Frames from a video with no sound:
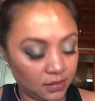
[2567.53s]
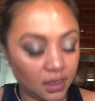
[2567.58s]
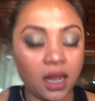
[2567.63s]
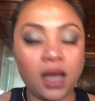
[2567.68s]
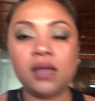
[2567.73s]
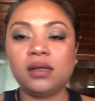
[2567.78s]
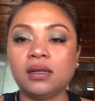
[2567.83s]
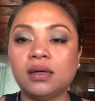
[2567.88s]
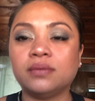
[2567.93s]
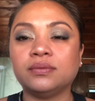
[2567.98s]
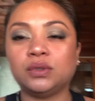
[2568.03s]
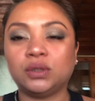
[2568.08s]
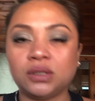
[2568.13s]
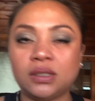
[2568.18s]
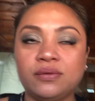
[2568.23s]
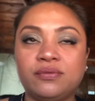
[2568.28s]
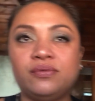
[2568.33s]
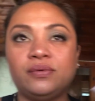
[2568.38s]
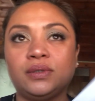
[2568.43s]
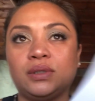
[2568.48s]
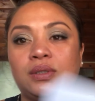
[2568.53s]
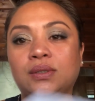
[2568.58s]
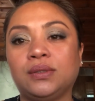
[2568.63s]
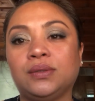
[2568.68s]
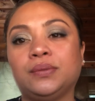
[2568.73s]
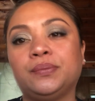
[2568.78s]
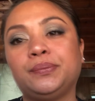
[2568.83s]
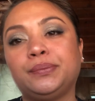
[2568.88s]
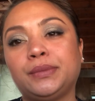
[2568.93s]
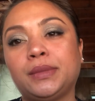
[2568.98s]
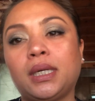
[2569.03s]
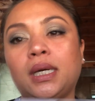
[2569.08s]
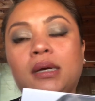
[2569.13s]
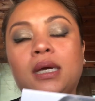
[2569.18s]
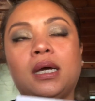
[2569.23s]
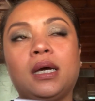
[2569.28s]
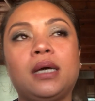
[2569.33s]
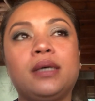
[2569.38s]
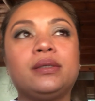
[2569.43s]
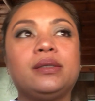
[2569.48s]
I love Jeffree too.
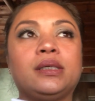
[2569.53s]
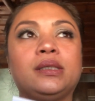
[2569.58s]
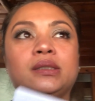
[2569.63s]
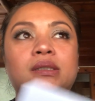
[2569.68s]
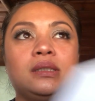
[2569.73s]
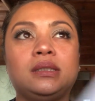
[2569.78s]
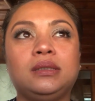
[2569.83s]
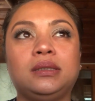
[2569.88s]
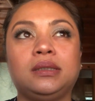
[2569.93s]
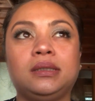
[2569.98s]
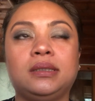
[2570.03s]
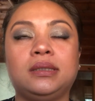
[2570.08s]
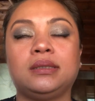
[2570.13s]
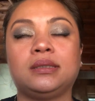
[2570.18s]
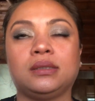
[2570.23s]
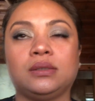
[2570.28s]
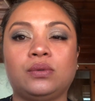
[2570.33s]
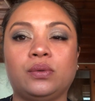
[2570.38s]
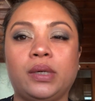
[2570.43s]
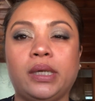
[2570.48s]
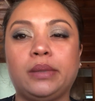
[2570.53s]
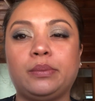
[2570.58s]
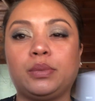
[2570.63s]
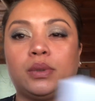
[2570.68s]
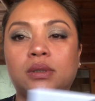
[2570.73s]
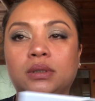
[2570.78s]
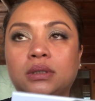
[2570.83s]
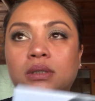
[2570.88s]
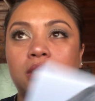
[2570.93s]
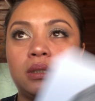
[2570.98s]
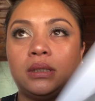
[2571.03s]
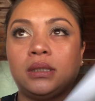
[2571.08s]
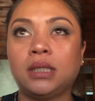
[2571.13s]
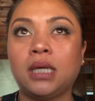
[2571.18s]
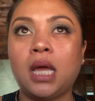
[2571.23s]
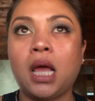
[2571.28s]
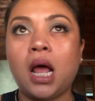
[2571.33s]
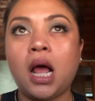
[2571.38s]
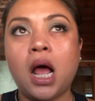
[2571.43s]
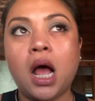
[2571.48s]
I think he's a great person.
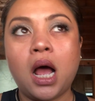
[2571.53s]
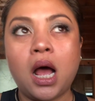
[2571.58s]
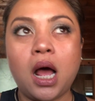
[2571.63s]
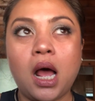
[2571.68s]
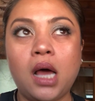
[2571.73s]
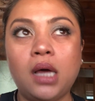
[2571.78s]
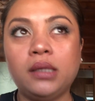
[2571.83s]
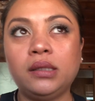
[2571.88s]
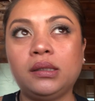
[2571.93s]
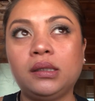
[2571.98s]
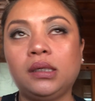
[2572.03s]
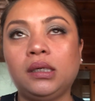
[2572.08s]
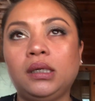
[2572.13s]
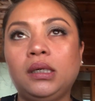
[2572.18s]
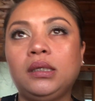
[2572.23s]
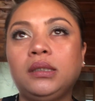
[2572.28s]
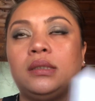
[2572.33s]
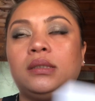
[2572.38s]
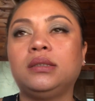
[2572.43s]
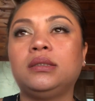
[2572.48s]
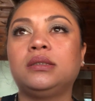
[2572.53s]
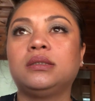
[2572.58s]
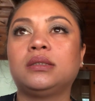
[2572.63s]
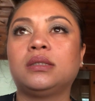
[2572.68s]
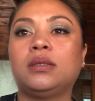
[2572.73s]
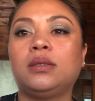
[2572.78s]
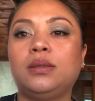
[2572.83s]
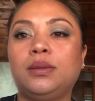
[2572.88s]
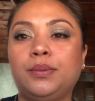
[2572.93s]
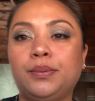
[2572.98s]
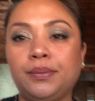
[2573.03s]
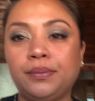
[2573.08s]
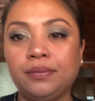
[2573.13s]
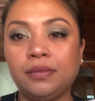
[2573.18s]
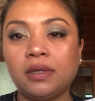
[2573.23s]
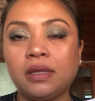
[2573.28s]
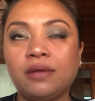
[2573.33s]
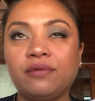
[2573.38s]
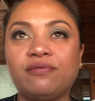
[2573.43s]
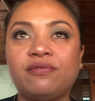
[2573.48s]
I think he's
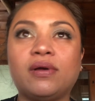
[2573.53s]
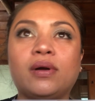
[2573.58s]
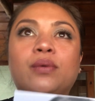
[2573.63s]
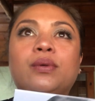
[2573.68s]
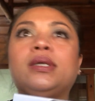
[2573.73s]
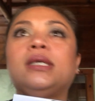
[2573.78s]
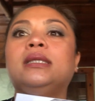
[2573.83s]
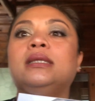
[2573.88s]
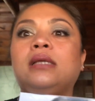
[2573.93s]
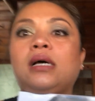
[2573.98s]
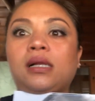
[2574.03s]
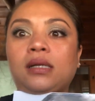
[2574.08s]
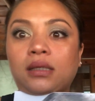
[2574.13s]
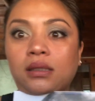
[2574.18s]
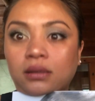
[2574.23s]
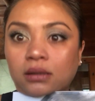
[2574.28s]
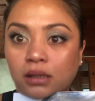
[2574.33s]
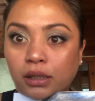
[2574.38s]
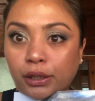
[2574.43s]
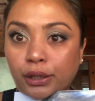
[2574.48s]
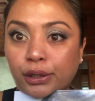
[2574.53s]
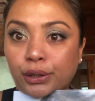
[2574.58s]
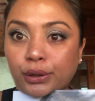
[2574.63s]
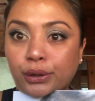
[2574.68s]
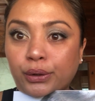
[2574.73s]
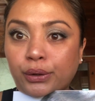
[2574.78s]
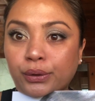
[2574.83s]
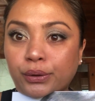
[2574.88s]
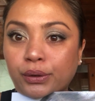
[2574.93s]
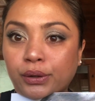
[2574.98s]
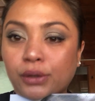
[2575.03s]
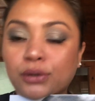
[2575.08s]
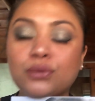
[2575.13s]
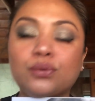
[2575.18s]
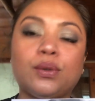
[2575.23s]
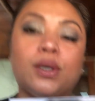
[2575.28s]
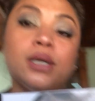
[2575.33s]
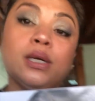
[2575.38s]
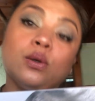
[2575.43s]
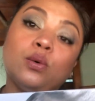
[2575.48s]
very talented. That's
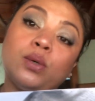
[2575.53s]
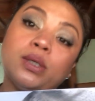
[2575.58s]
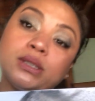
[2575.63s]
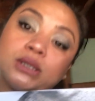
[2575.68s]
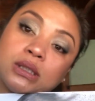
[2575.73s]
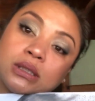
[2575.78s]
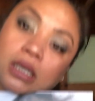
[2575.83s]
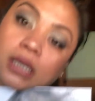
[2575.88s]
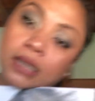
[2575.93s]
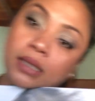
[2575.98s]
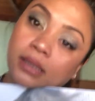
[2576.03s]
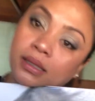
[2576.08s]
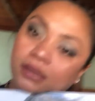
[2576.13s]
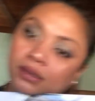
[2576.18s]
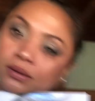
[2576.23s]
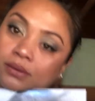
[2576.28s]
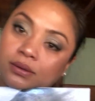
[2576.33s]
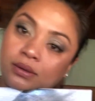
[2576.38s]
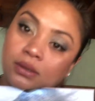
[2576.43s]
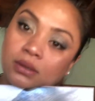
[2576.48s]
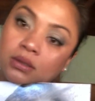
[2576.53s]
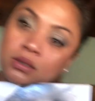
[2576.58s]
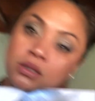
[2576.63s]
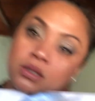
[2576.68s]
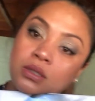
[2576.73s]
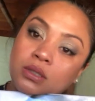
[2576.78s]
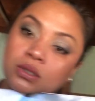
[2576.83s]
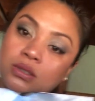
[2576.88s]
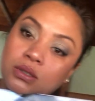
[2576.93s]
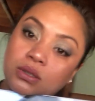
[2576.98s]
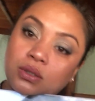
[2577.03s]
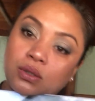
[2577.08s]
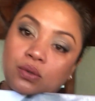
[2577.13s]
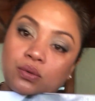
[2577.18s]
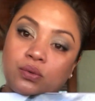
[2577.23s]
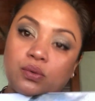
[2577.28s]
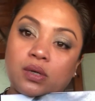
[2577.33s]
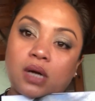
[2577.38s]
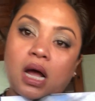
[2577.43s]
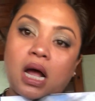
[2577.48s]
what I want to say.
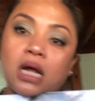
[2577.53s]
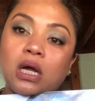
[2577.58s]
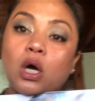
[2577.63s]
So I